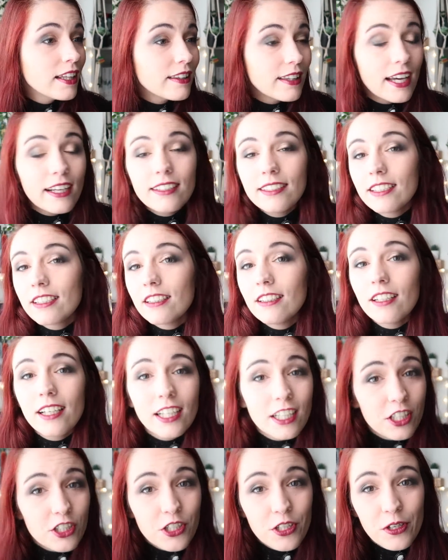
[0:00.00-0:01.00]
technical
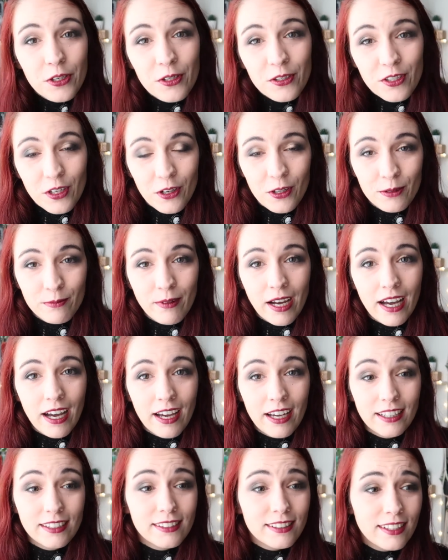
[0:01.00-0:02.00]
issues on
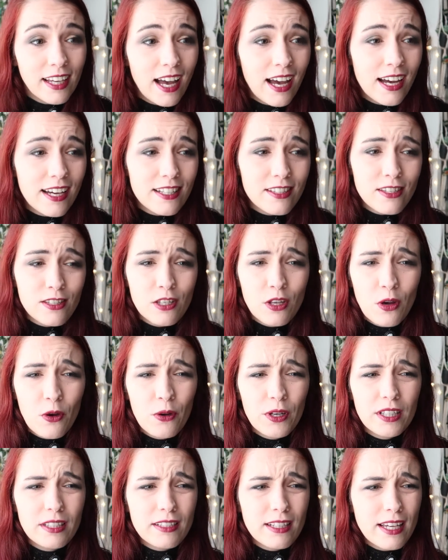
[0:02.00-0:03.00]
my side, so
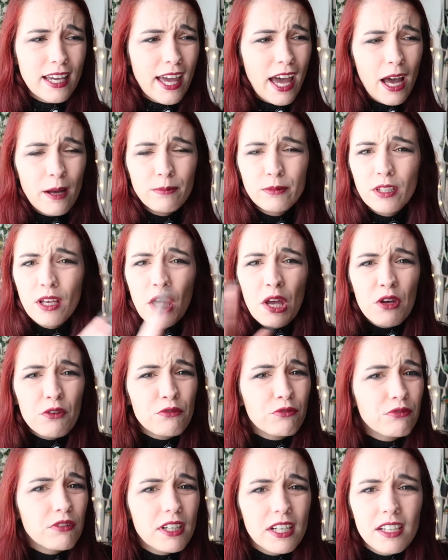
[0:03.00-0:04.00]
it kept
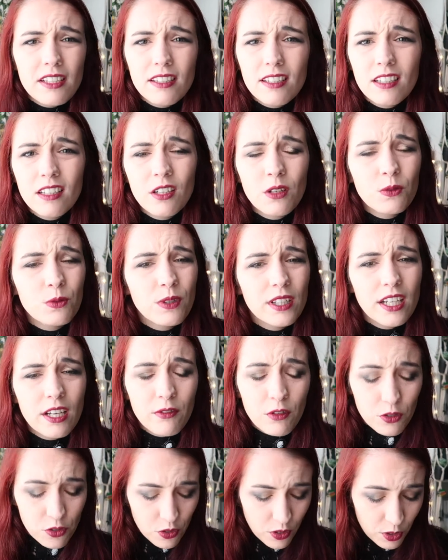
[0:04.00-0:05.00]
freezing or
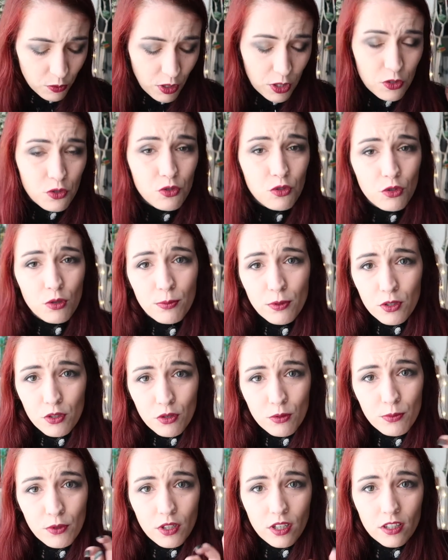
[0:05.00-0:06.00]
whatever, so it was super
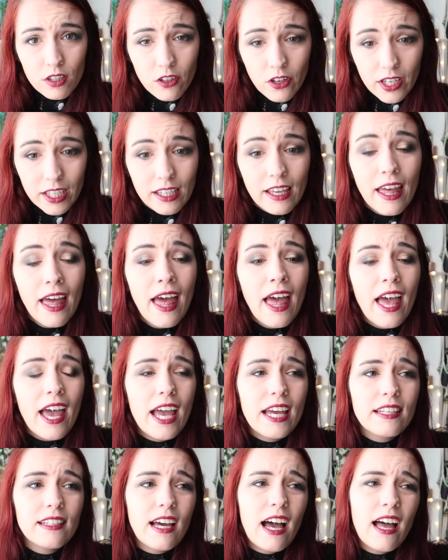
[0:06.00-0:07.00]
super annoying.
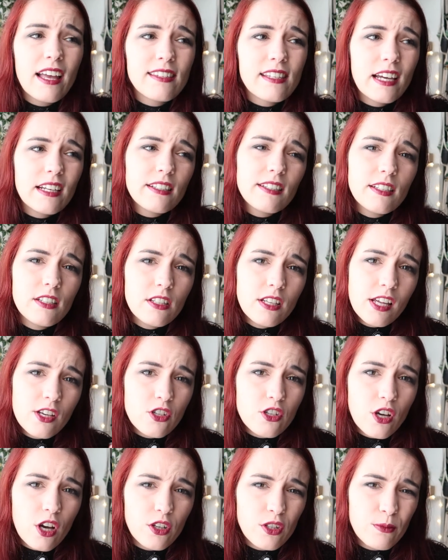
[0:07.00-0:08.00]
And as I didn't
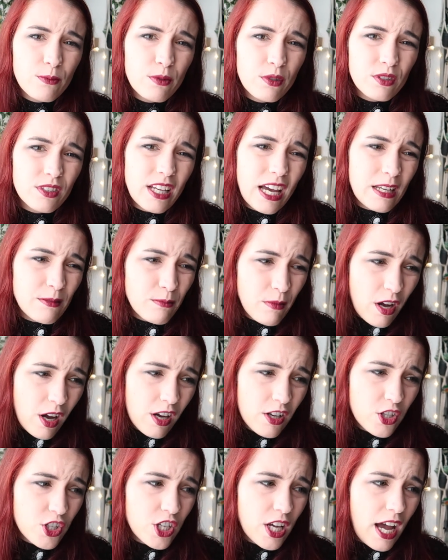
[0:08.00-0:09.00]
enjoy the book that
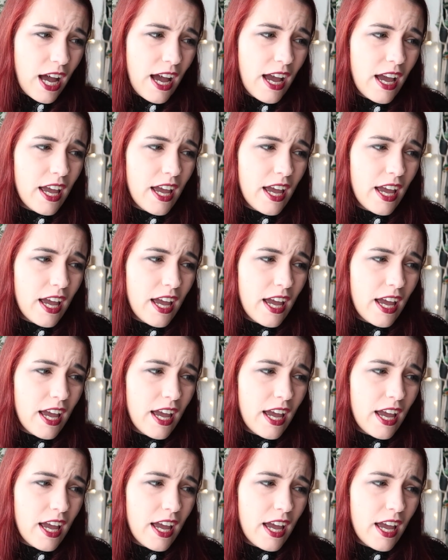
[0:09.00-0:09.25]
much,